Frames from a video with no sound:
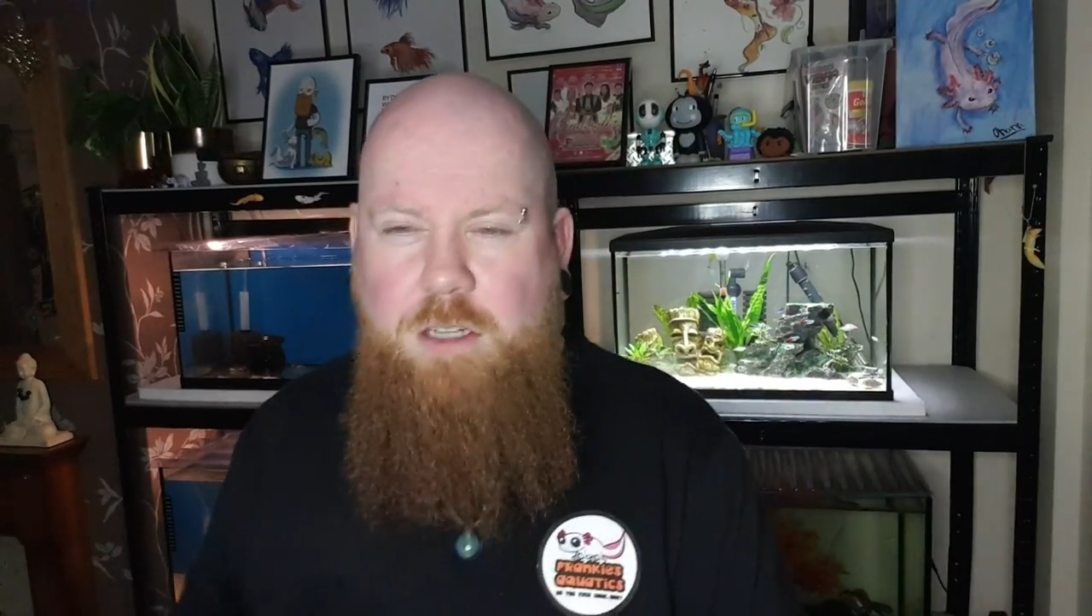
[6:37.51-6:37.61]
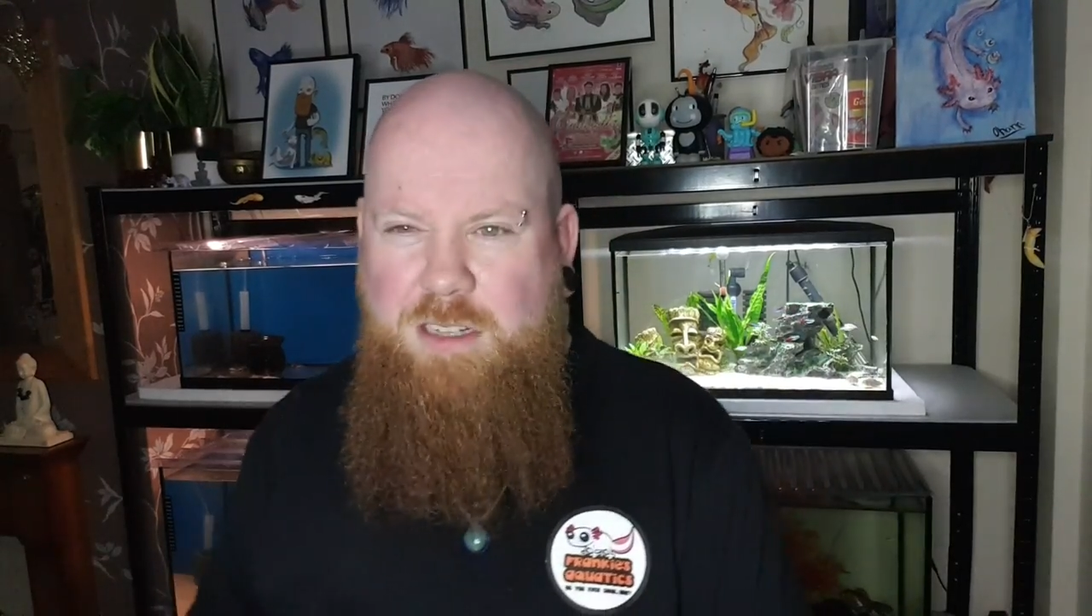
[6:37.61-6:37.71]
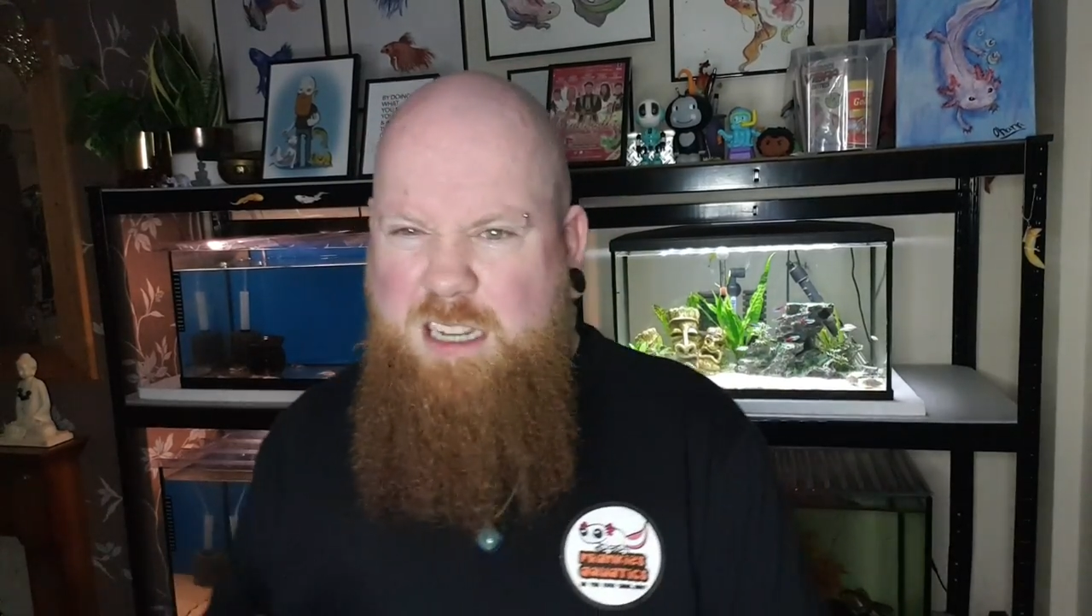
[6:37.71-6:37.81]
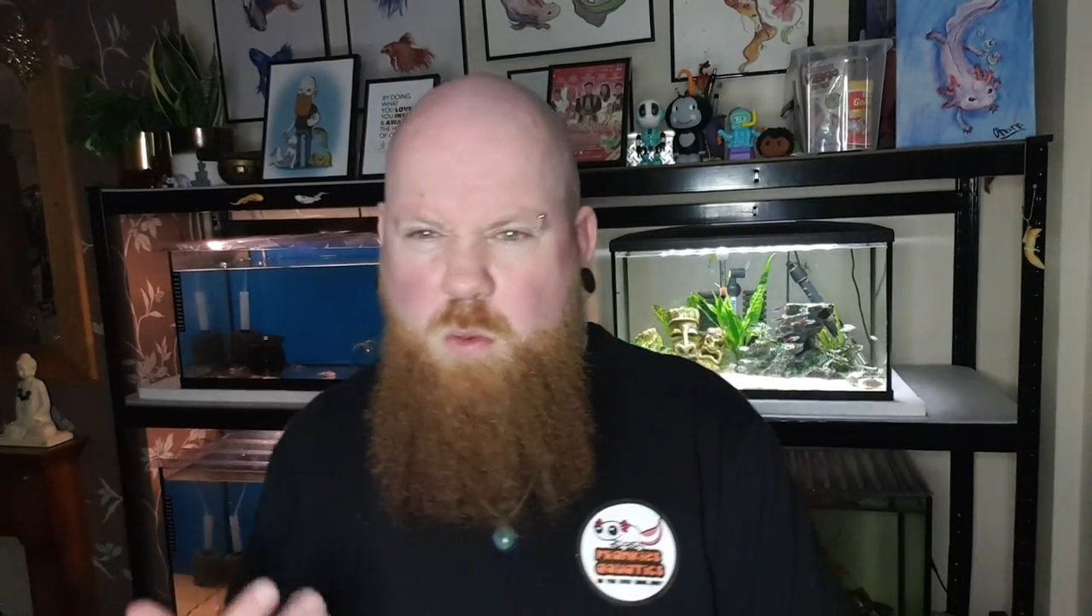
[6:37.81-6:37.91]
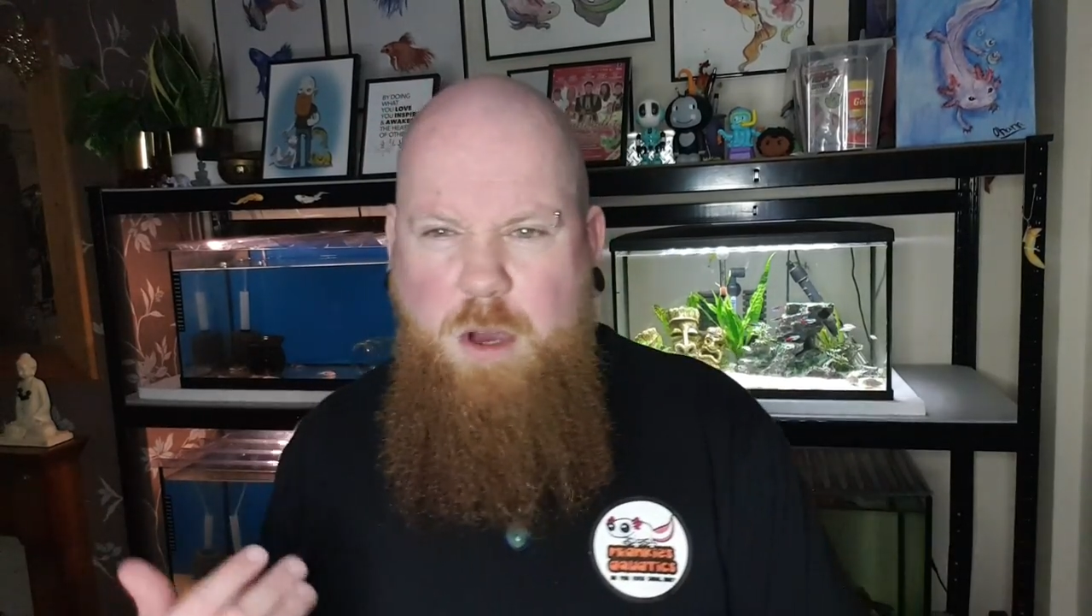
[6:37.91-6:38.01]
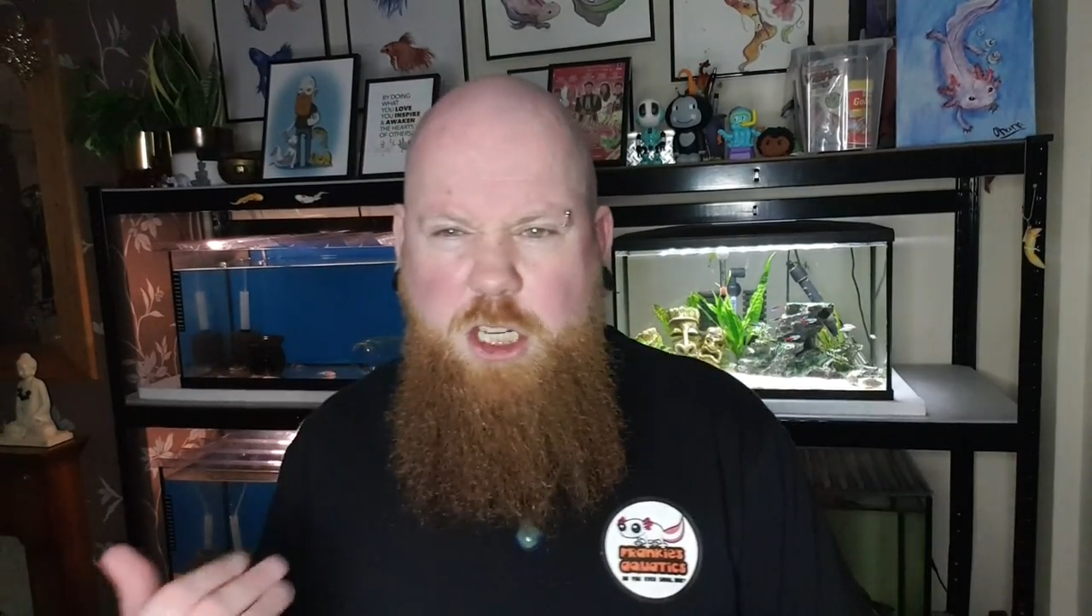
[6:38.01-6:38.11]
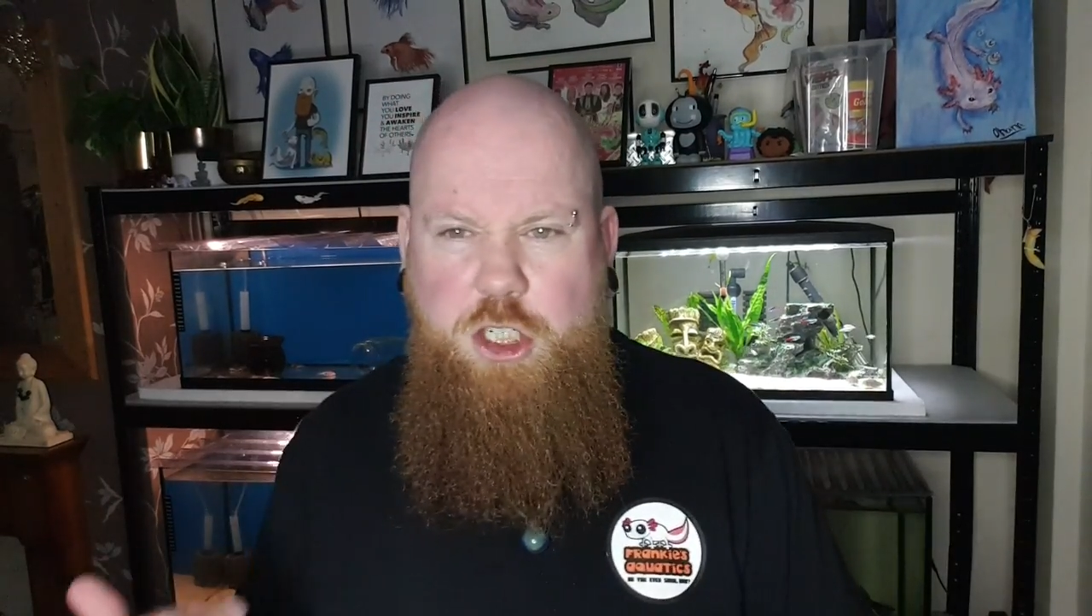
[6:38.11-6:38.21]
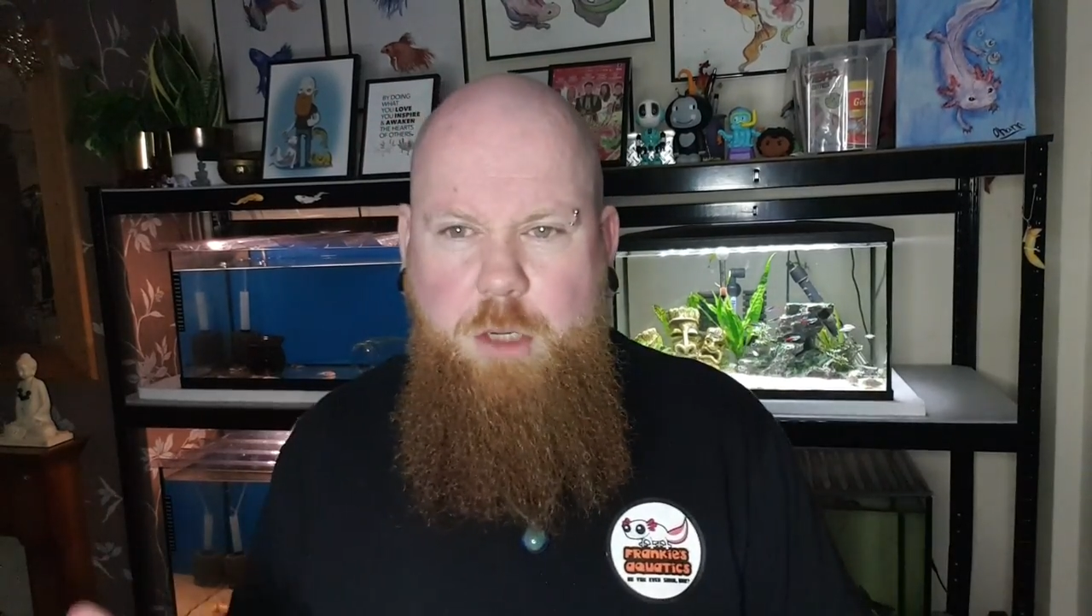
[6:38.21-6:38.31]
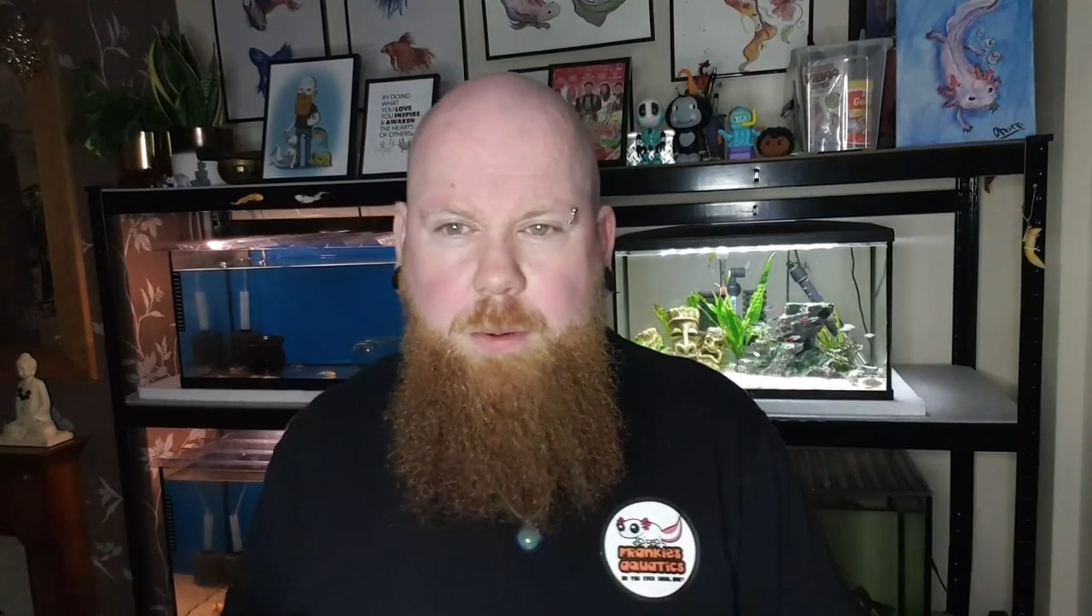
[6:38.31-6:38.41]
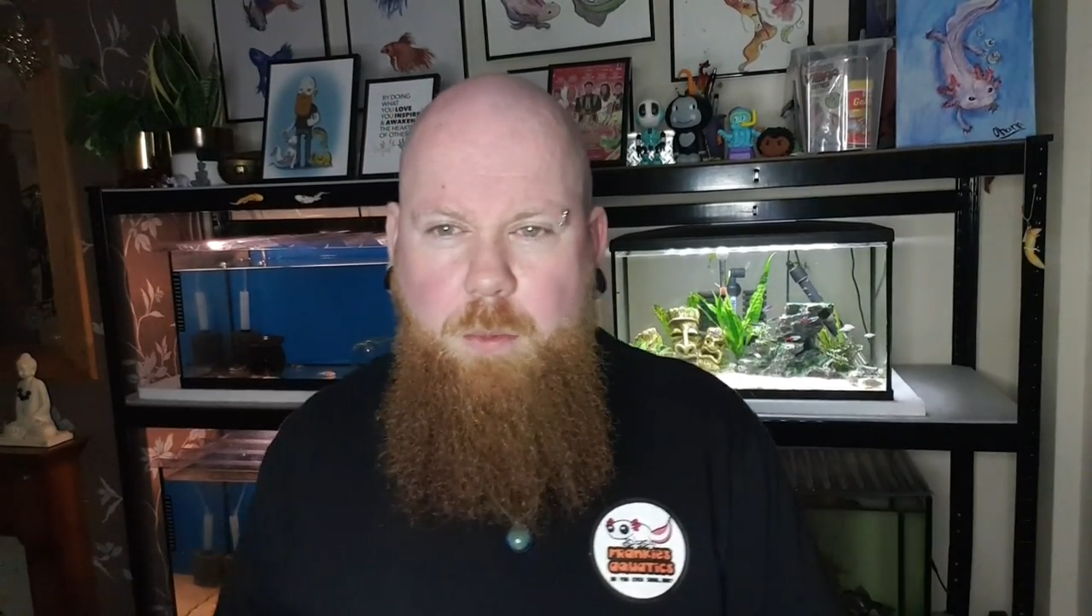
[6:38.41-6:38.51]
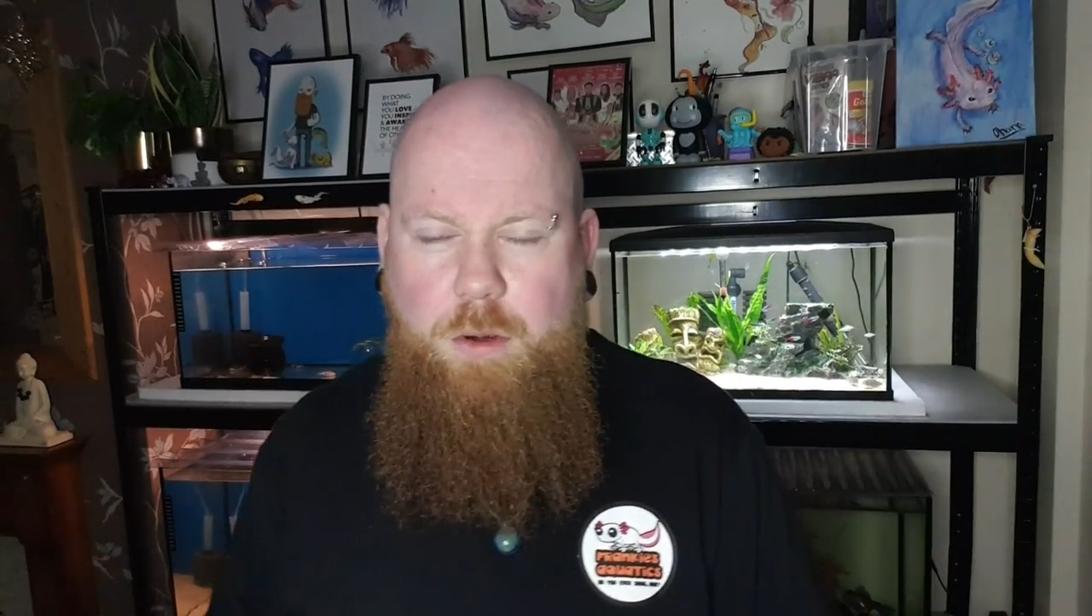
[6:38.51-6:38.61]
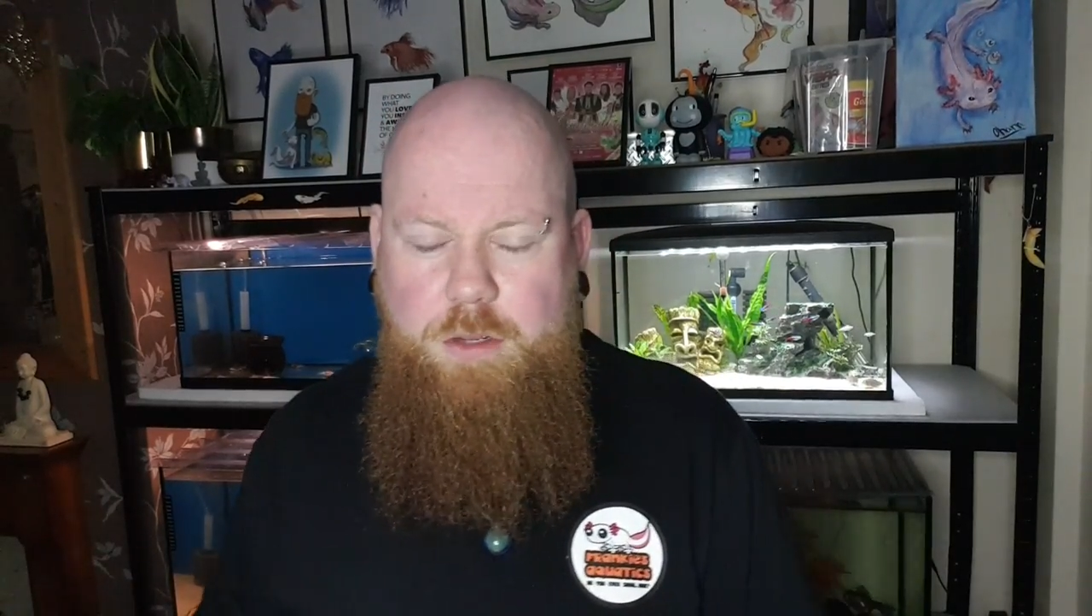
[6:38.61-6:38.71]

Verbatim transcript: So that's why you should be